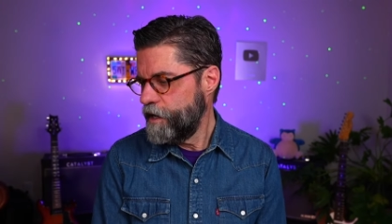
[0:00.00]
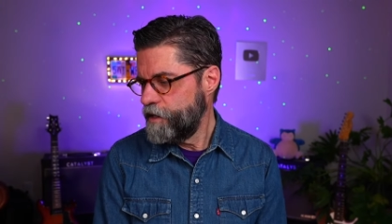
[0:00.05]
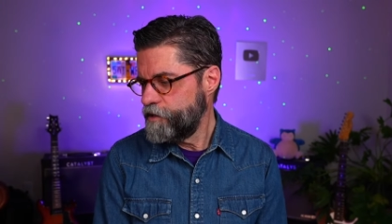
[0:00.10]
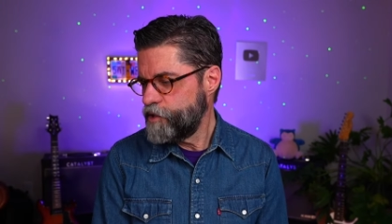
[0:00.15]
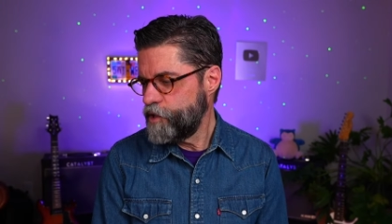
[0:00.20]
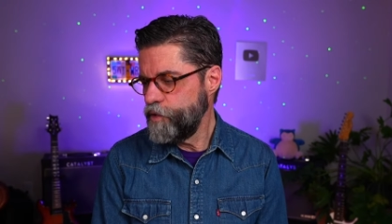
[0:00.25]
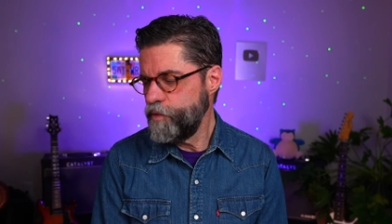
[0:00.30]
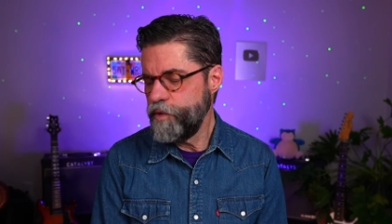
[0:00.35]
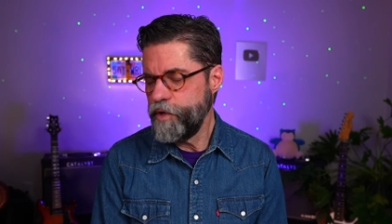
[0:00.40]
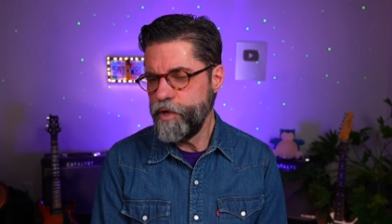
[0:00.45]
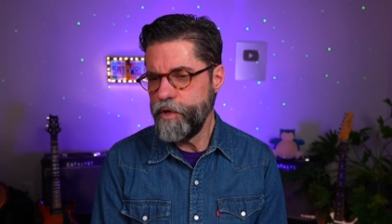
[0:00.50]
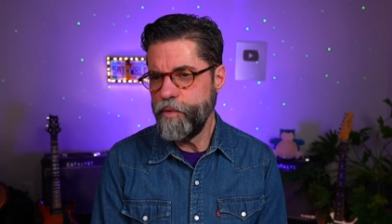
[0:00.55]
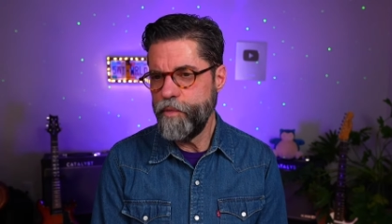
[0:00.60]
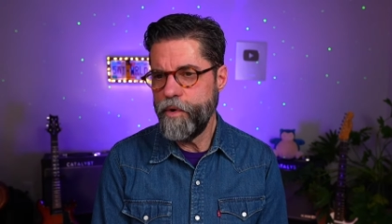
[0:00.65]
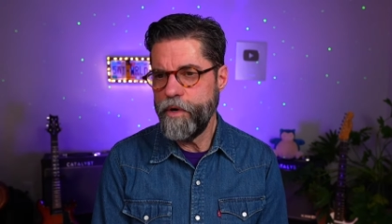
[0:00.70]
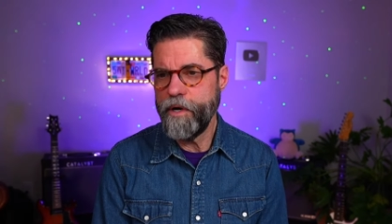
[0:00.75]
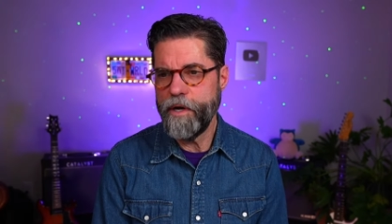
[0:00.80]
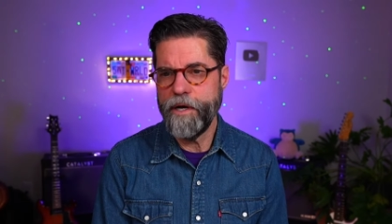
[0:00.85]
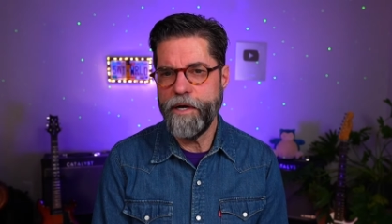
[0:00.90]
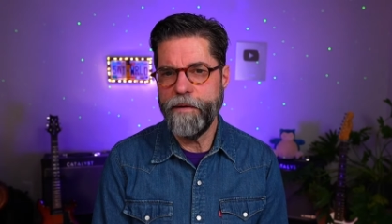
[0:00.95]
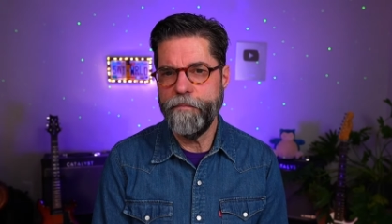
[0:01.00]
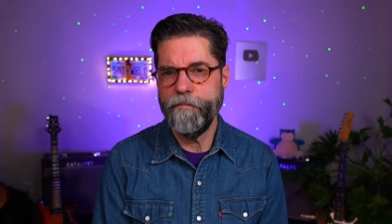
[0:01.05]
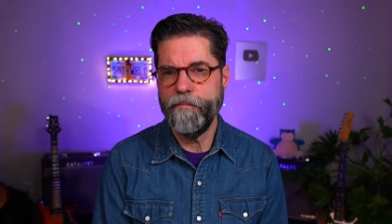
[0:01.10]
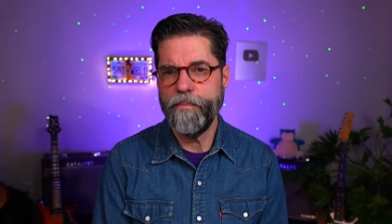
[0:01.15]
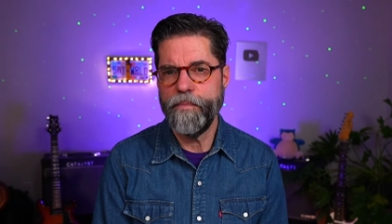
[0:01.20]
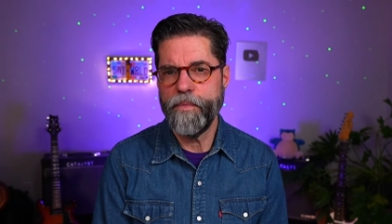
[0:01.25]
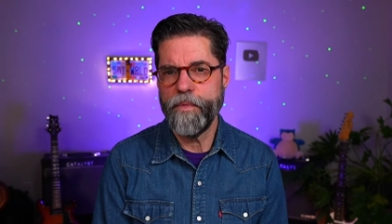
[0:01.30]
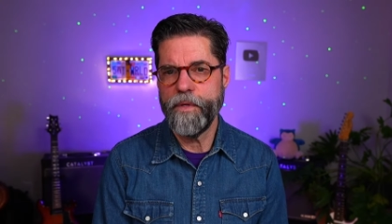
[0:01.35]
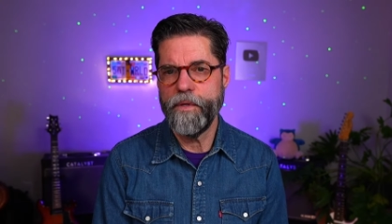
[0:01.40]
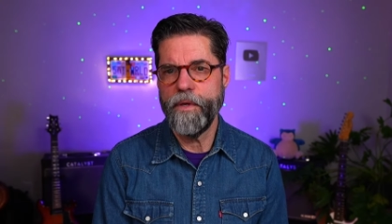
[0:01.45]
two
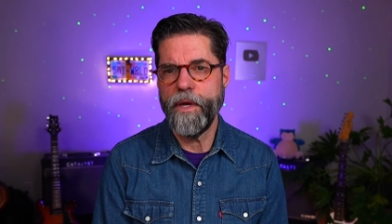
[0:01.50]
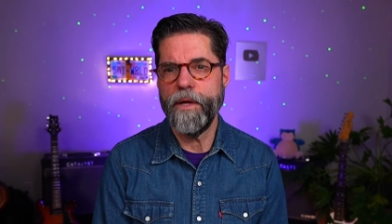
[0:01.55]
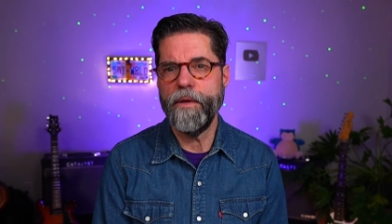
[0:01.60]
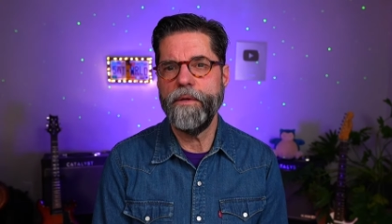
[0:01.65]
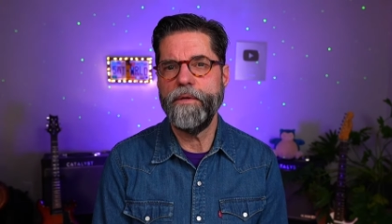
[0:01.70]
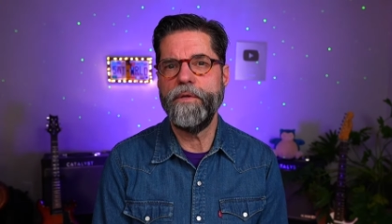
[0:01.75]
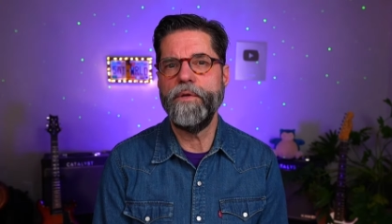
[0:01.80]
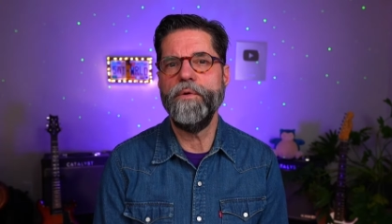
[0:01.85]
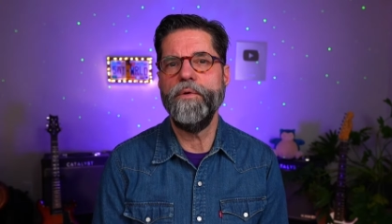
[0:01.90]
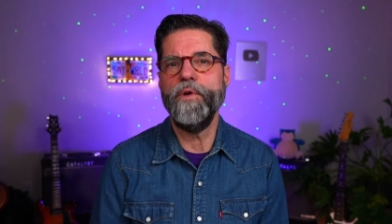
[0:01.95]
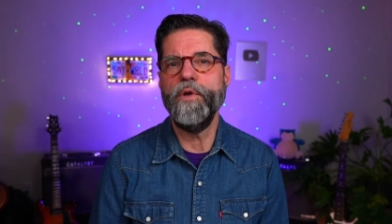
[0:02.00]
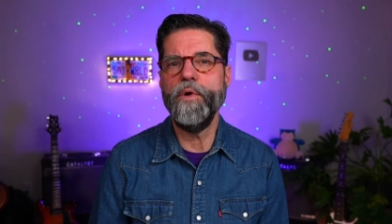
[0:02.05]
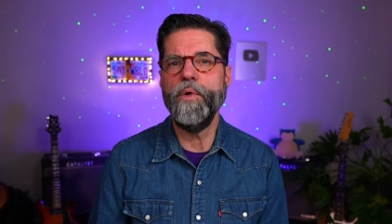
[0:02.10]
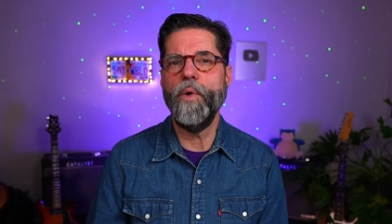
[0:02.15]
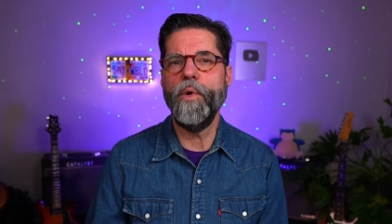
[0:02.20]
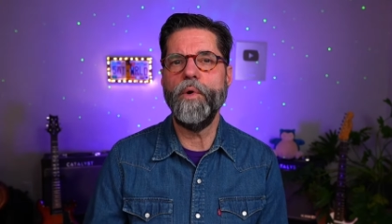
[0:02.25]
new